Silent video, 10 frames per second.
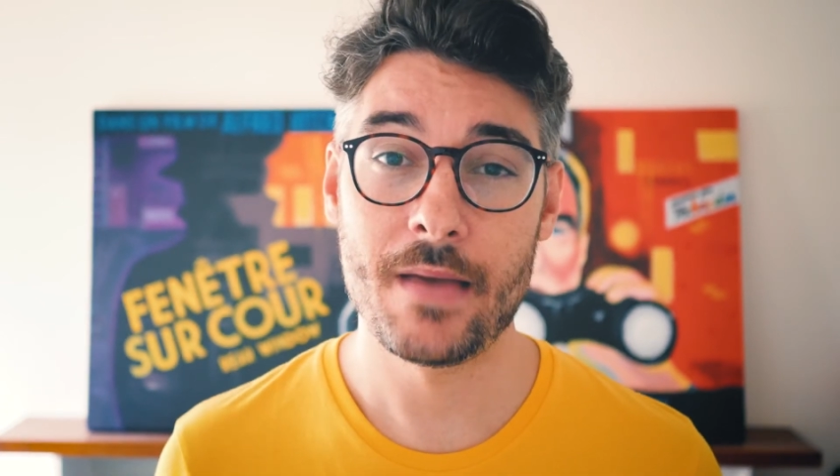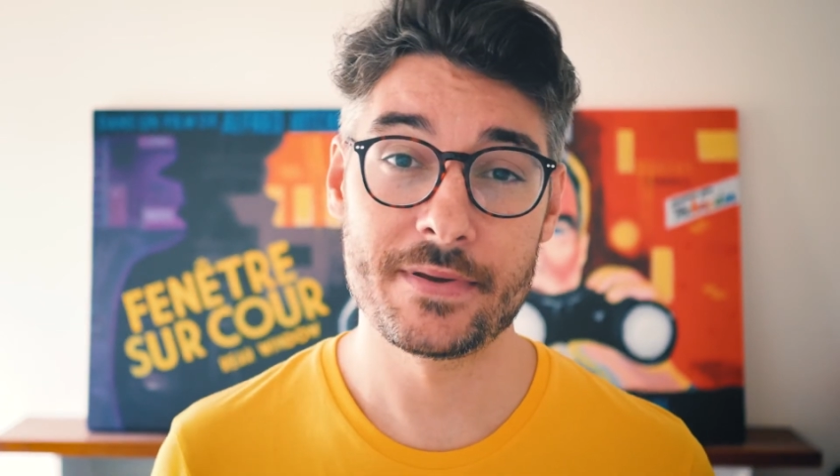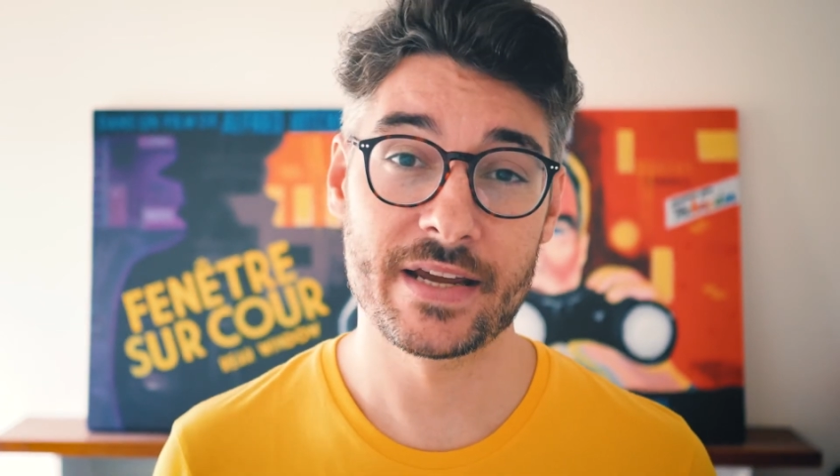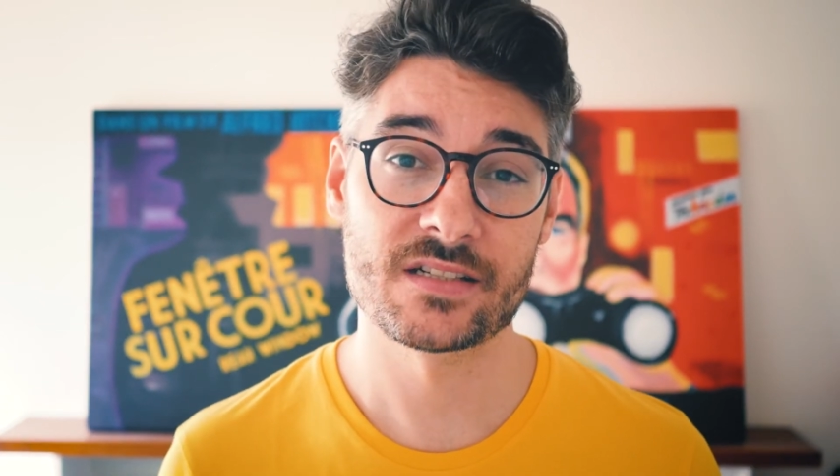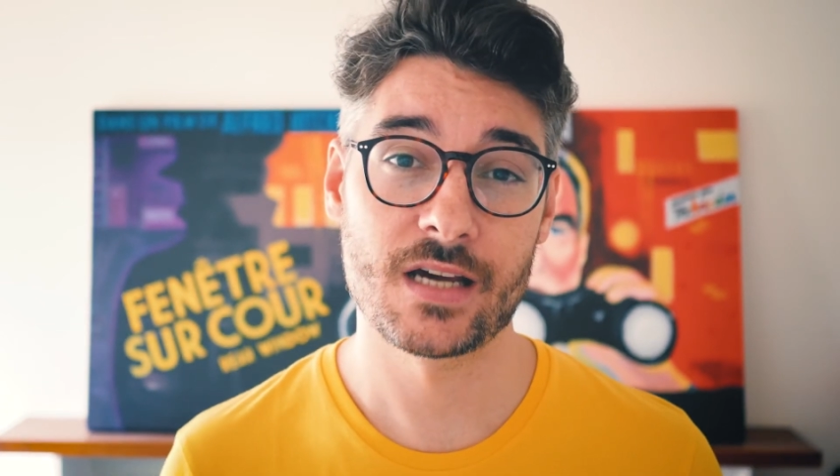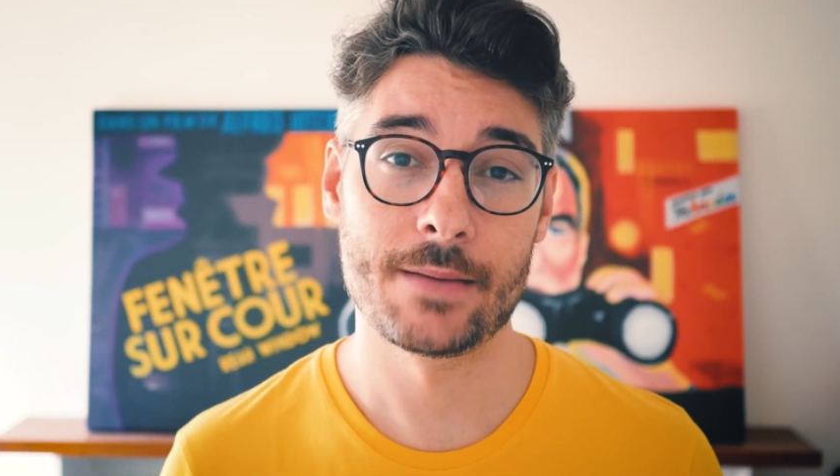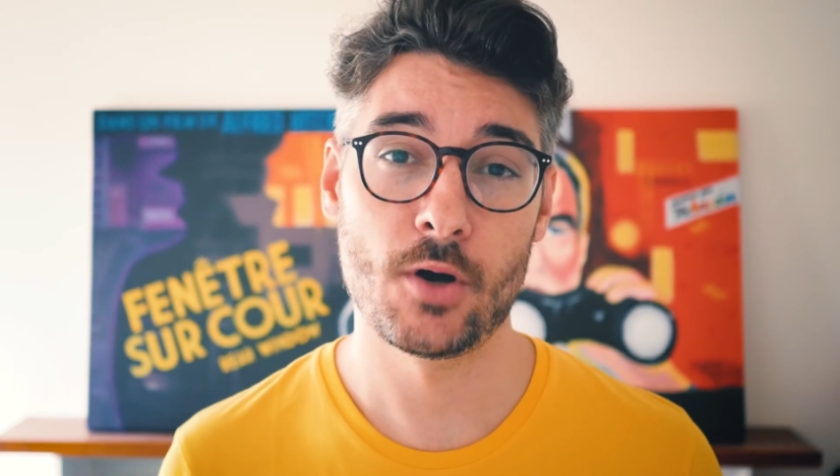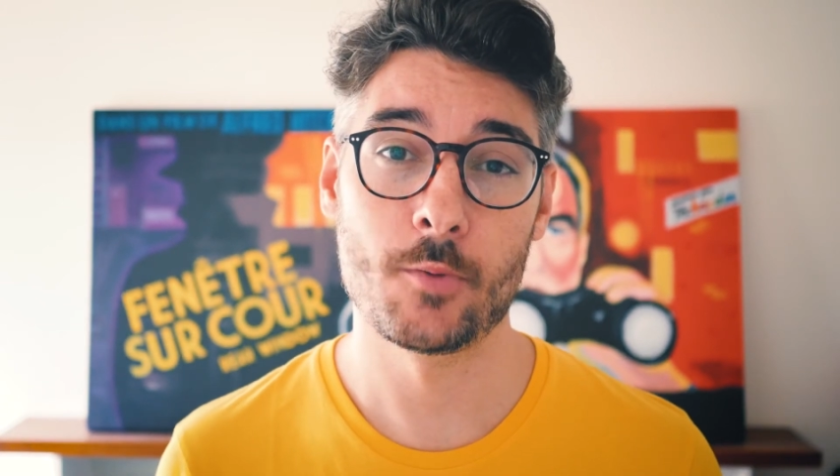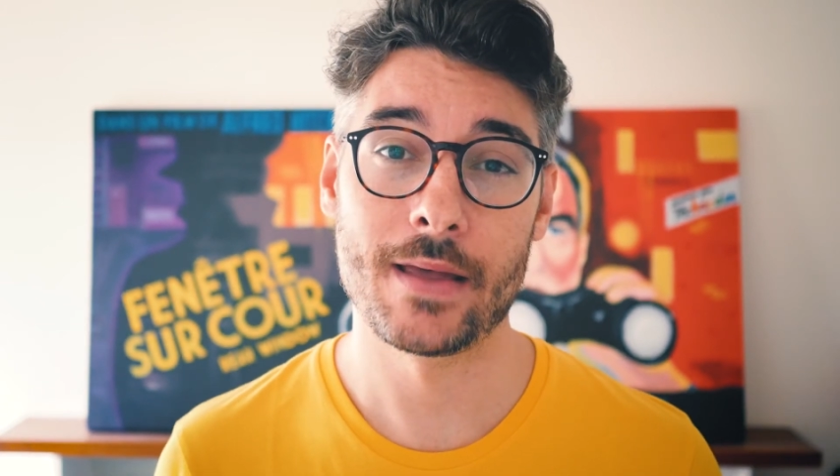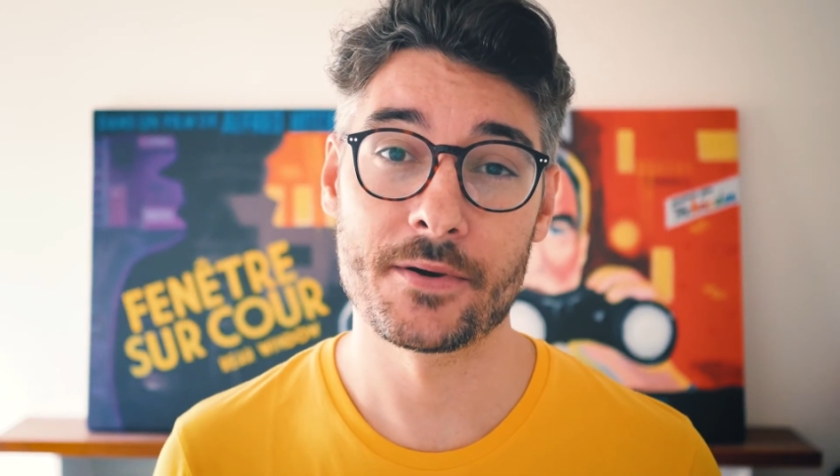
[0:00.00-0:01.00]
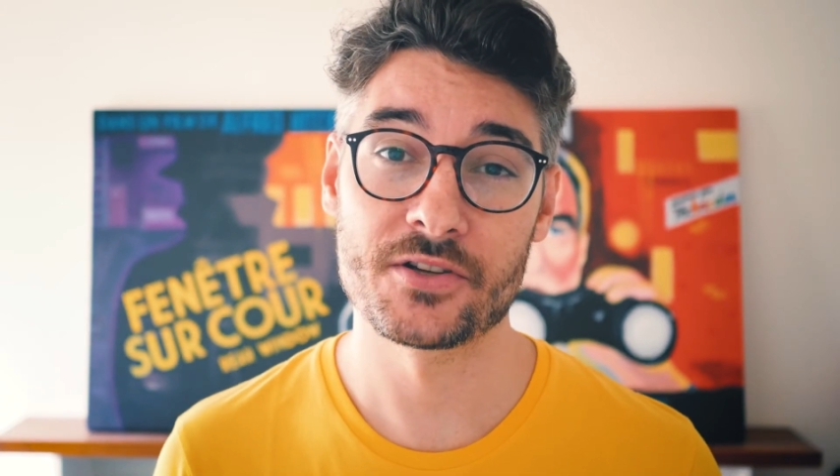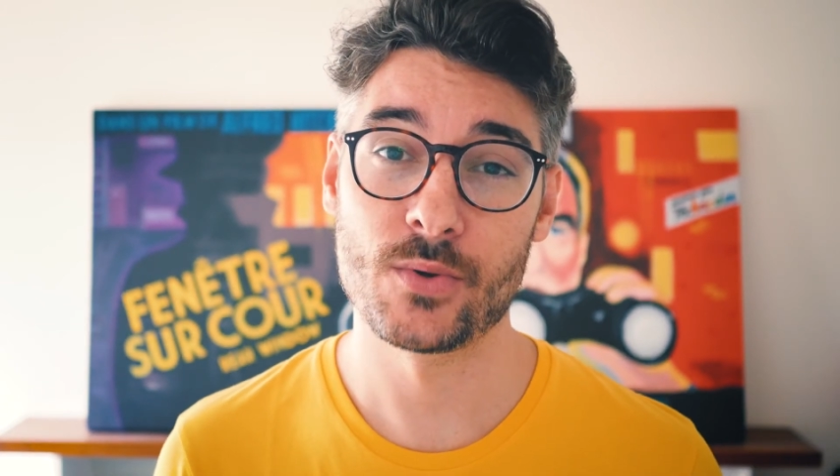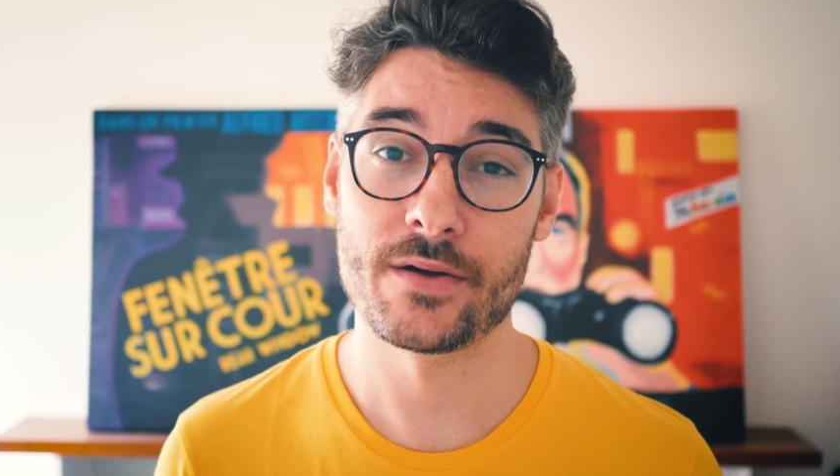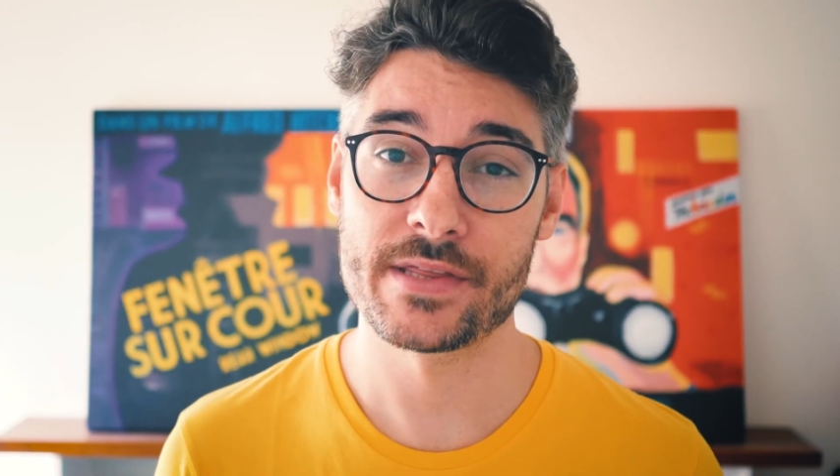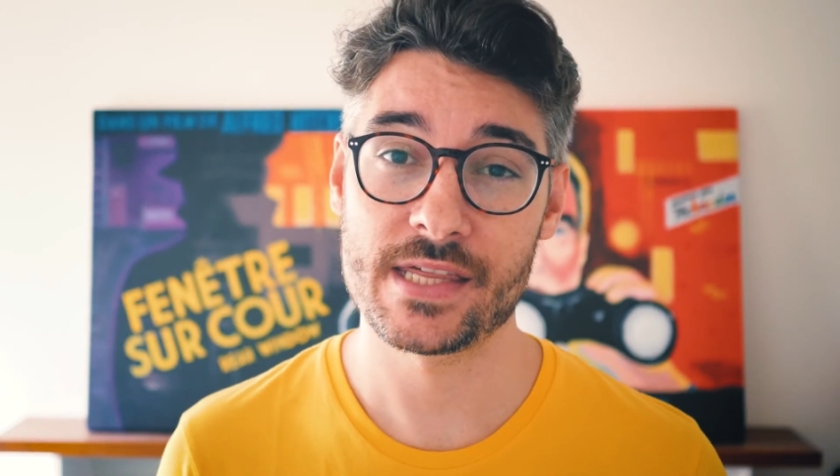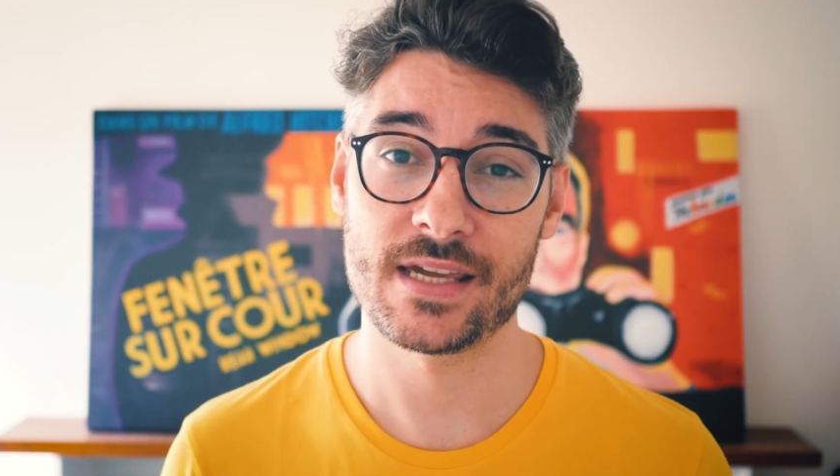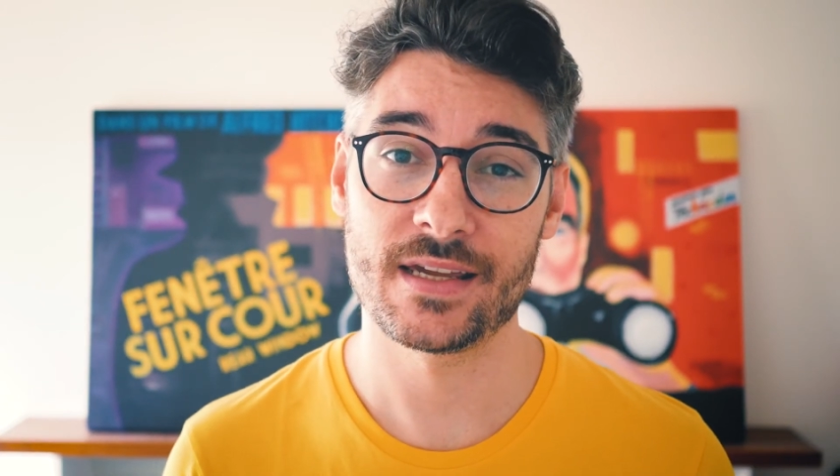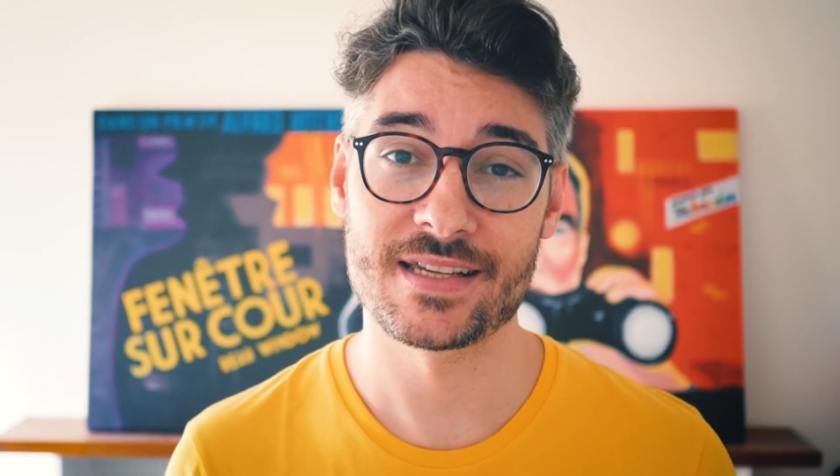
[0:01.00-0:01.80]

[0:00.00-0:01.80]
Maybe next time I'll be able to do everything